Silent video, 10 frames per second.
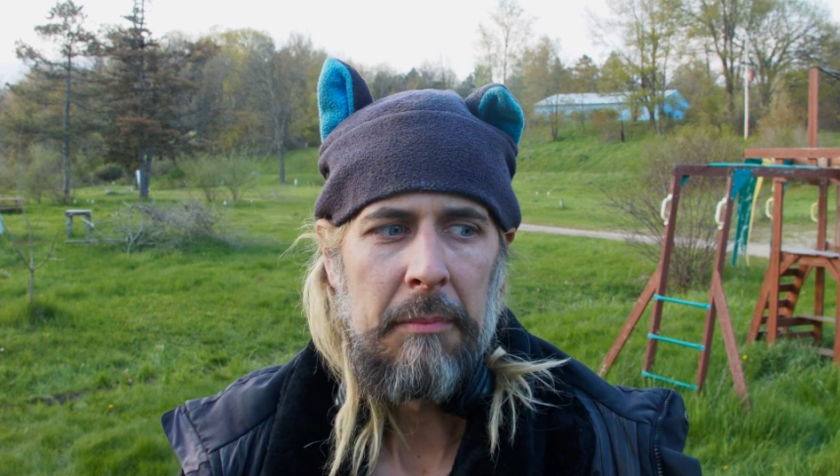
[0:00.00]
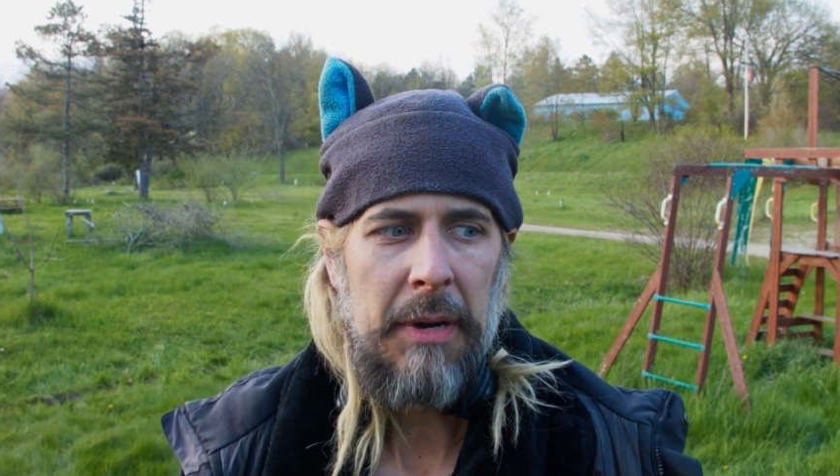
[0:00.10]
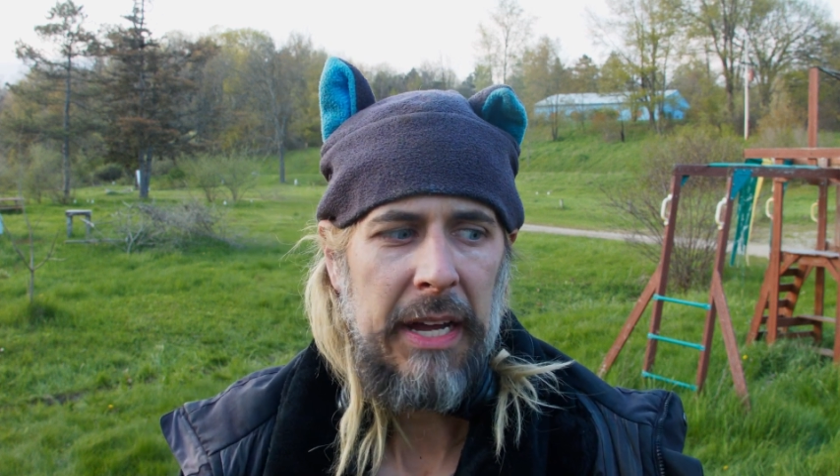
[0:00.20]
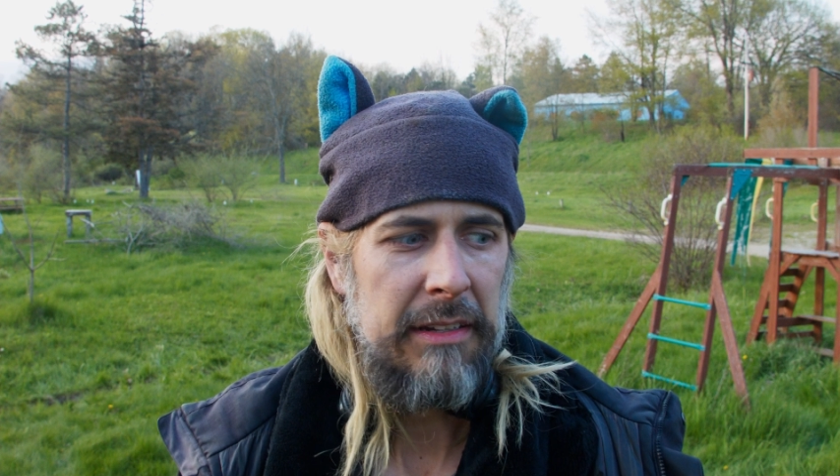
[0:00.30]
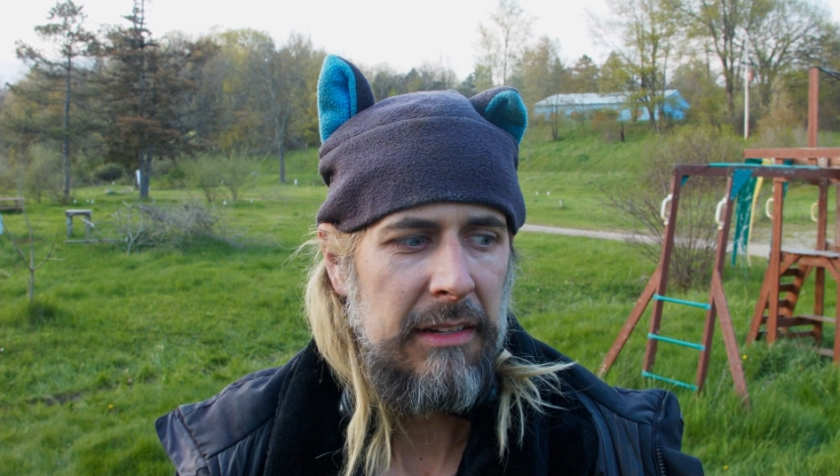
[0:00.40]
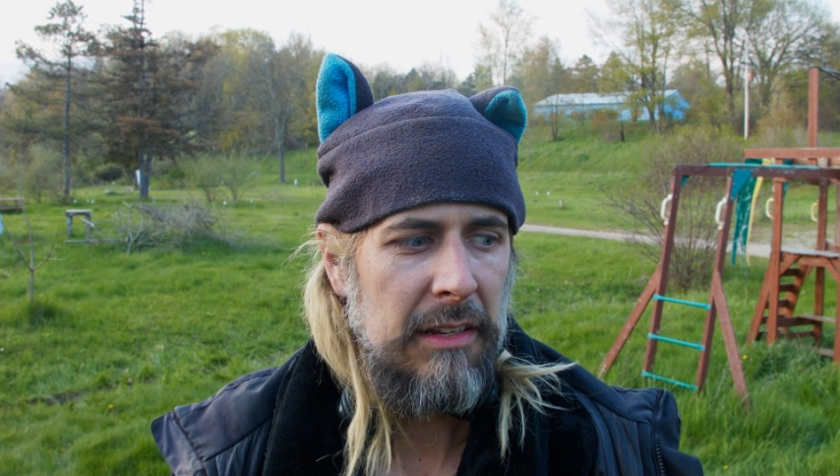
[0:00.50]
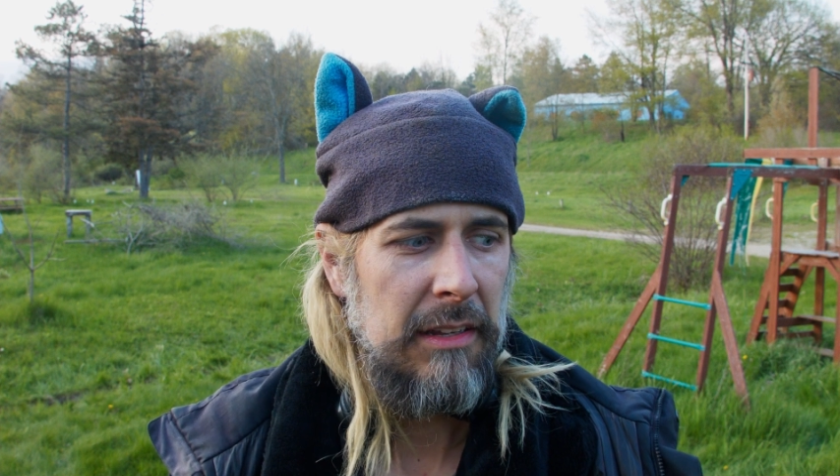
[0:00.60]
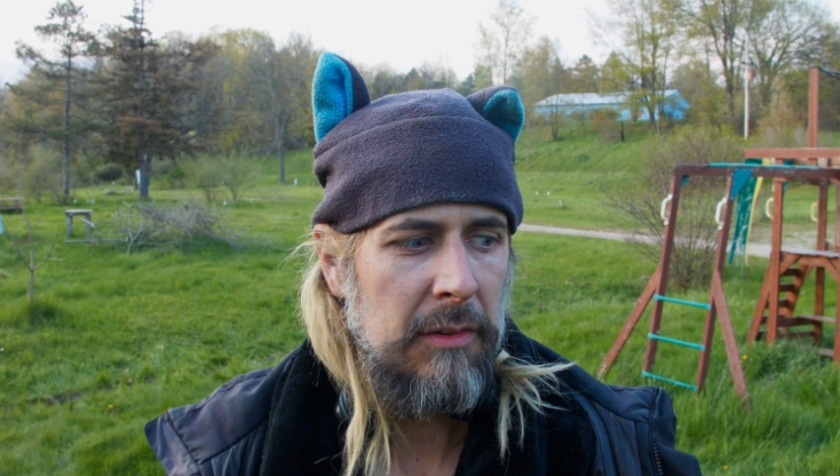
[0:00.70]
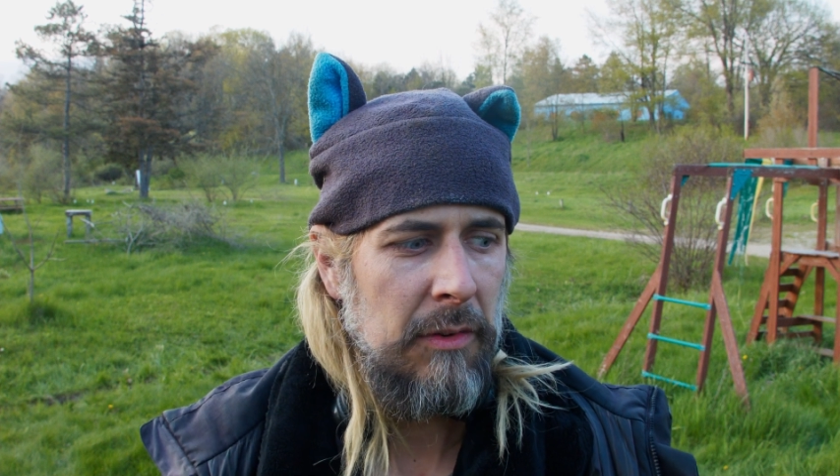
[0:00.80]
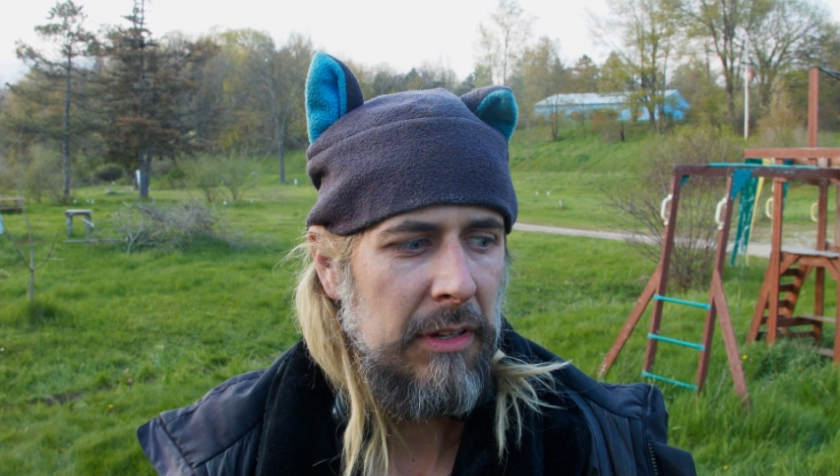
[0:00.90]
But
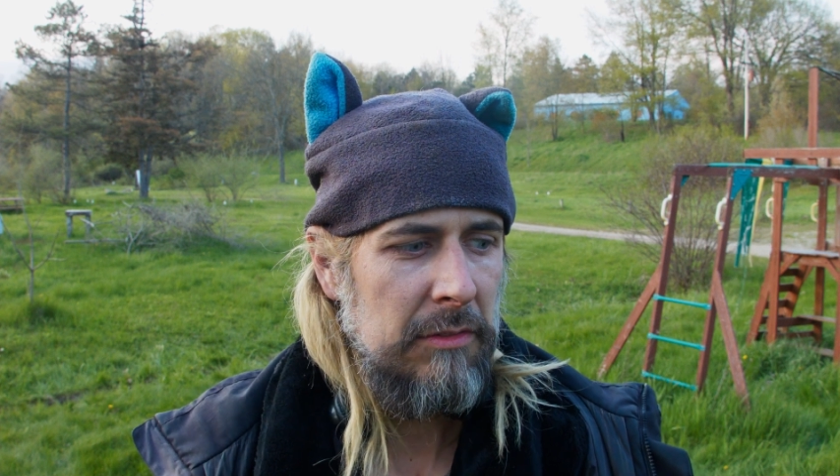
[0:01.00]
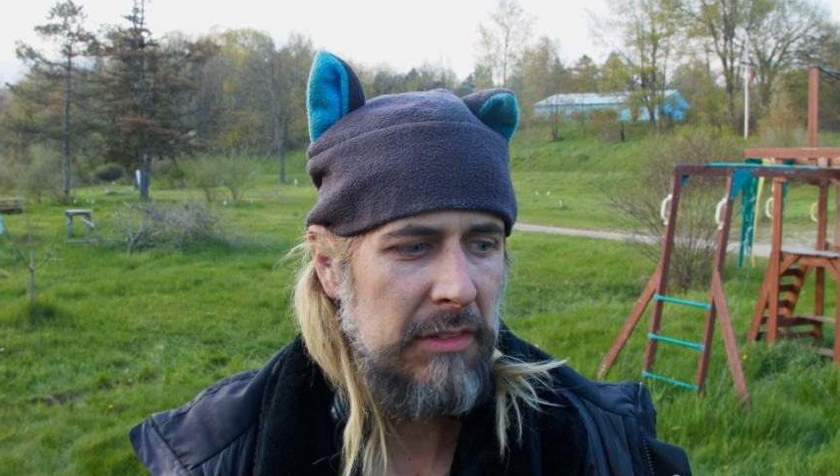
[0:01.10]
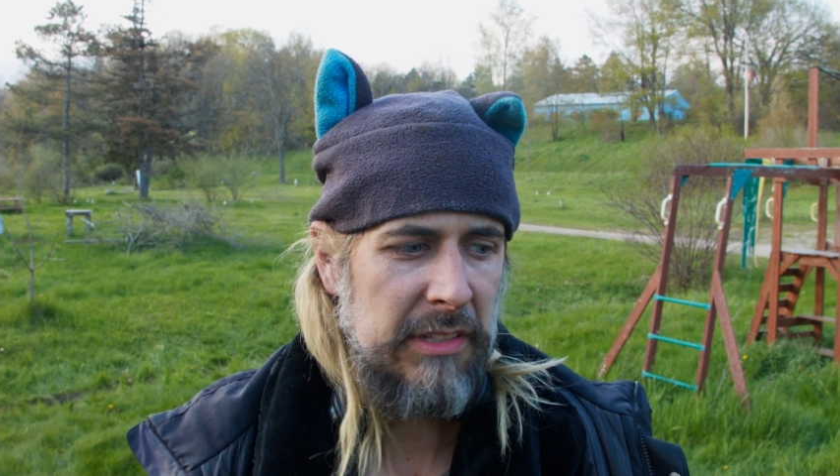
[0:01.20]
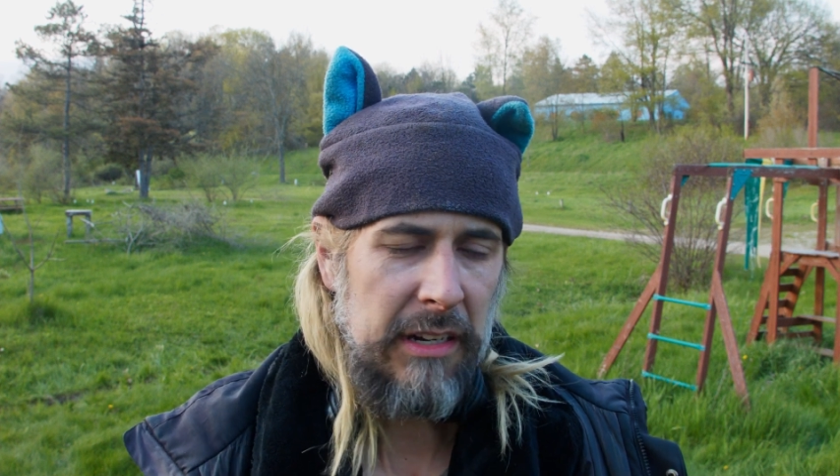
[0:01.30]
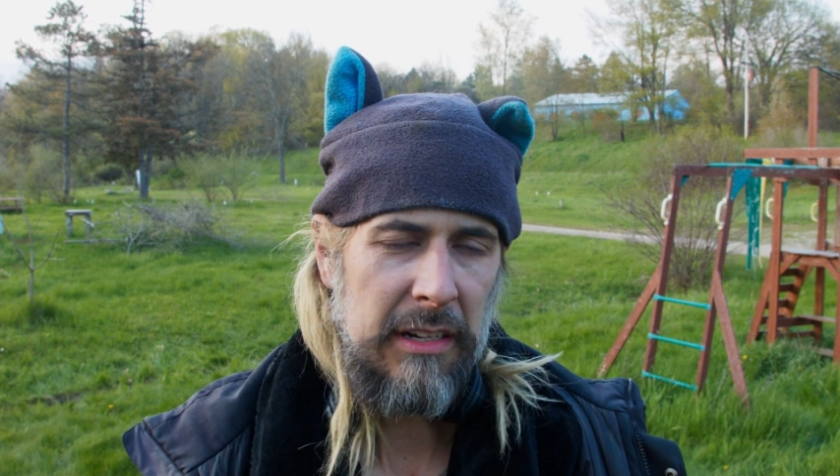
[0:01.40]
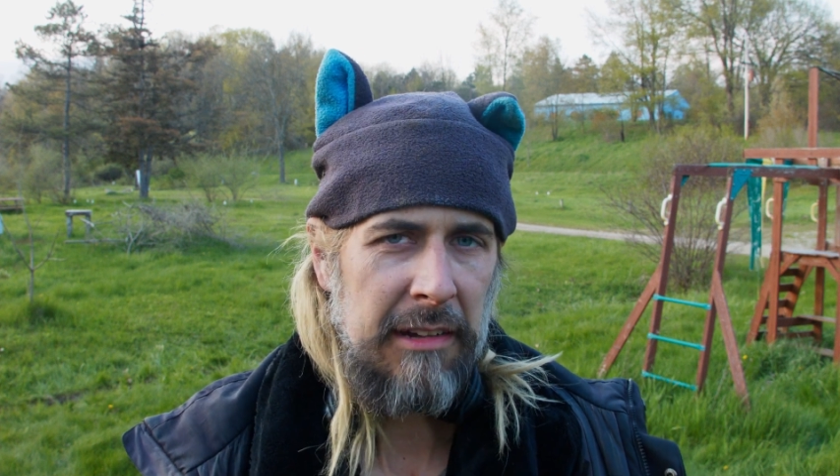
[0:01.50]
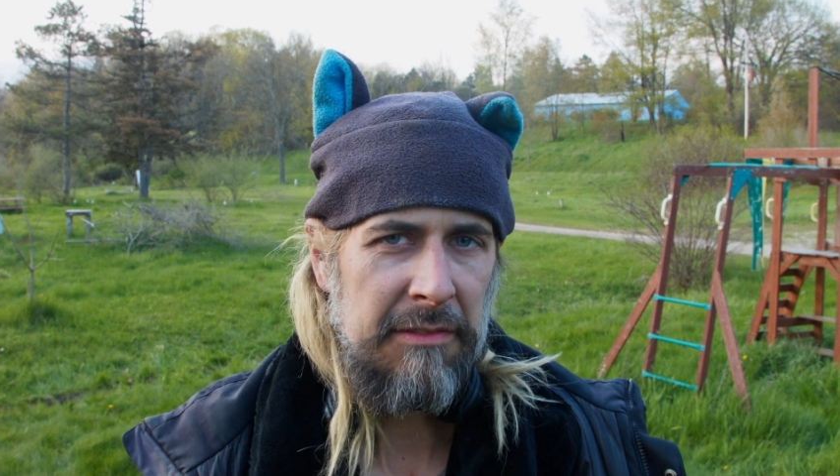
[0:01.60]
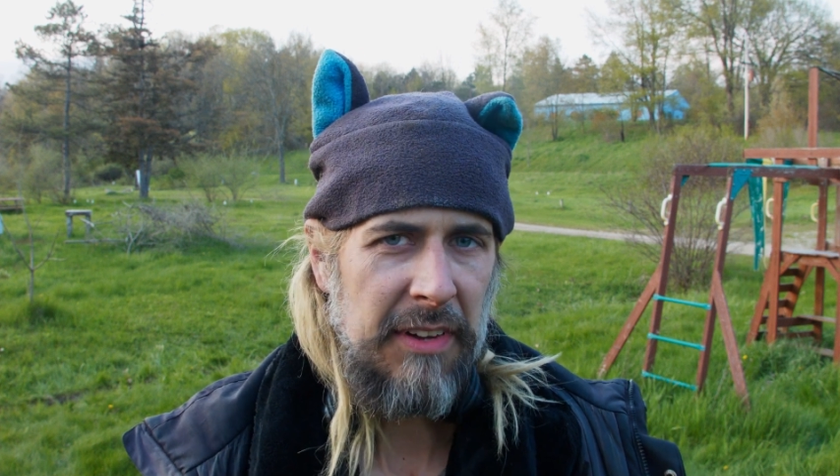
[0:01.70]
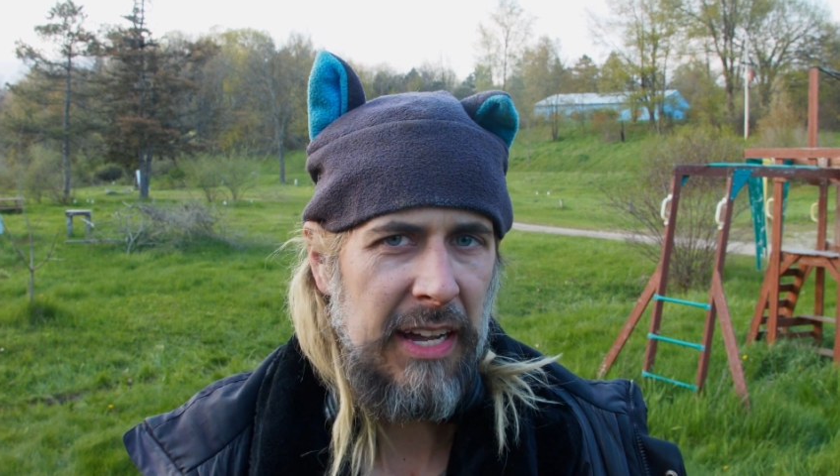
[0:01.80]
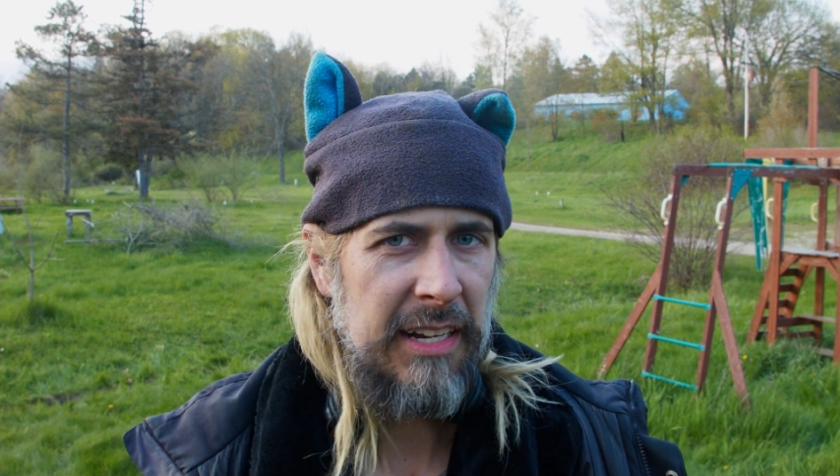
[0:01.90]
started up
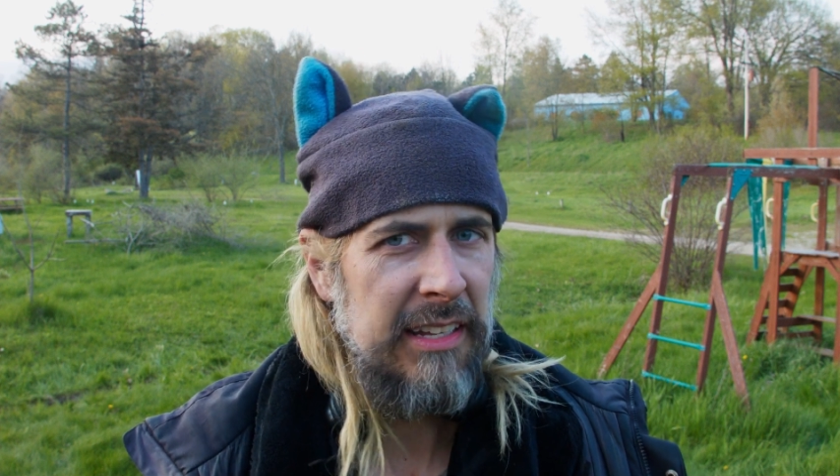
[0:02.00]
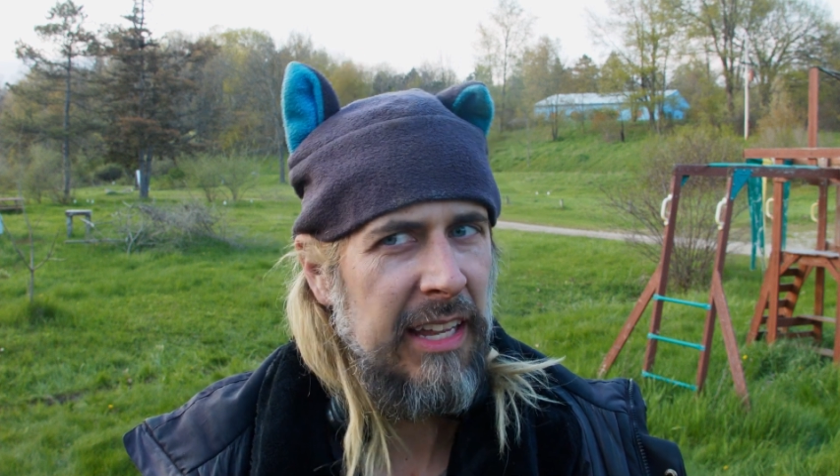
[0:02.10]
fine,